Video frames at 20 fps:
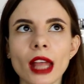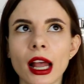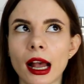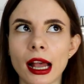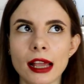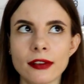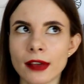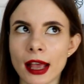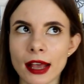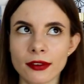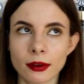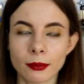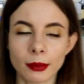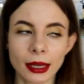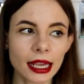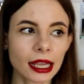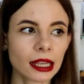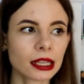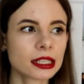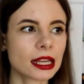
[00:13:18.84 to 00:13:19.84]
I've ever
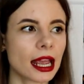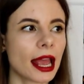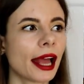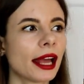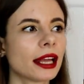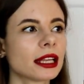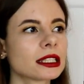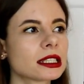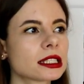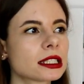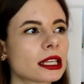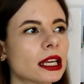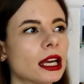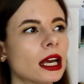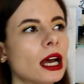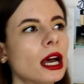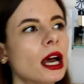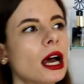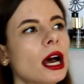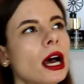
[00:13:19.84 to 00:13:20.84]
made, and
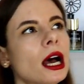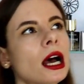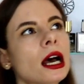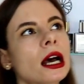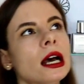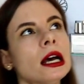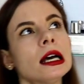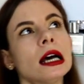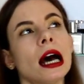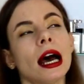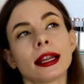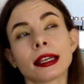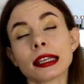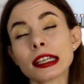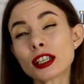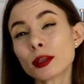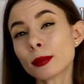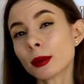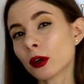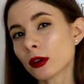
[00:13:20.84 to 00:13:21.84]
I
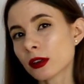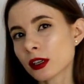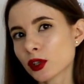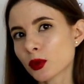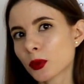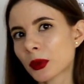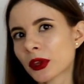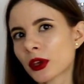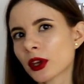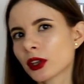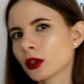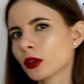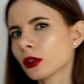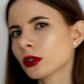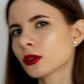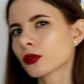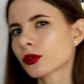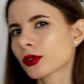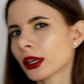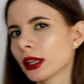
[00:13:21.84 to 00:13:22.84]
need to be honest with you, I
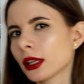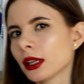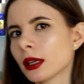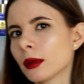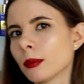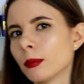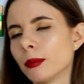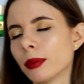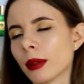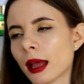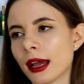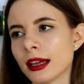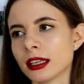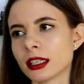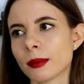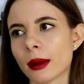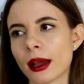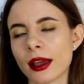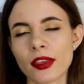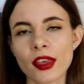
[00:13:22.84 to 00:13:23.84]
don't really
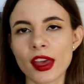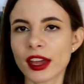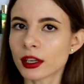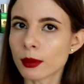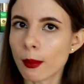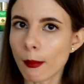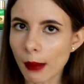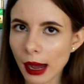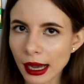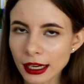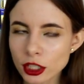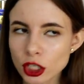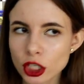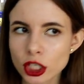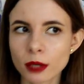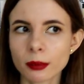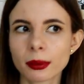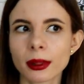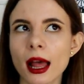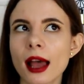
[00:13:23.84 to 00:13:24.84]
blind buy that
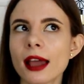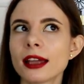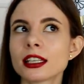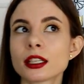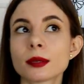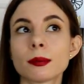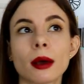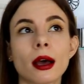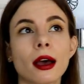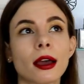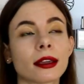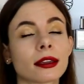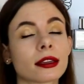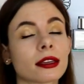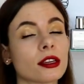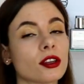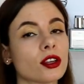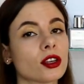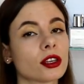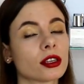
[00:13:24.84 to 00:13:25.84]
much. Blind buying
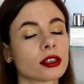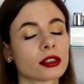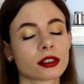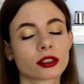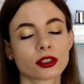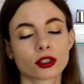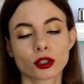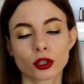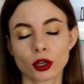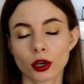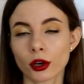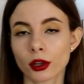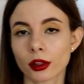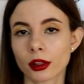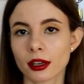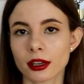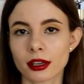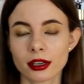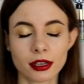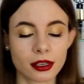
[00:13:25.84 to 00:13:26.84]
is
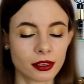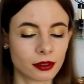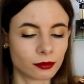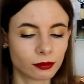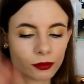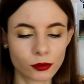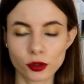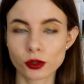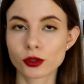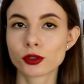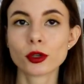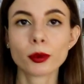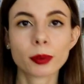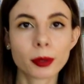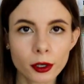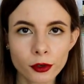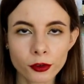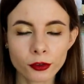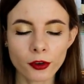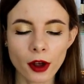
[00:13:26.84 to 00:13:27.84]
surely
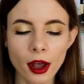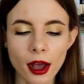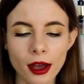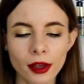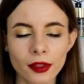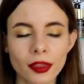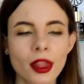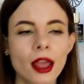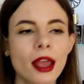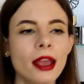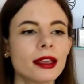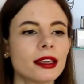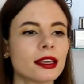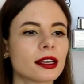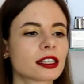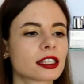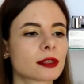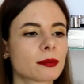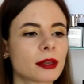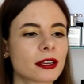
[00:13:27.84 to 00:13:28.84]
super fun
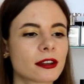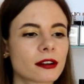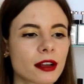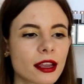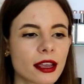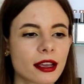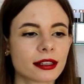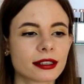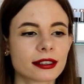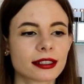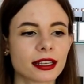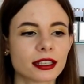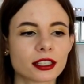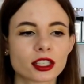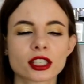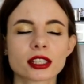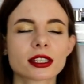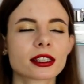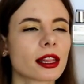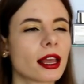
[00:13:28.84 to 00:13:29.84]
experience, and
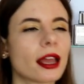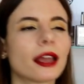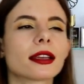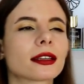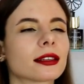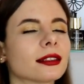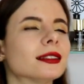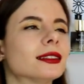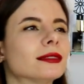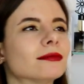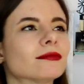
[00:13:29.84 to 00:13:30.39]
just like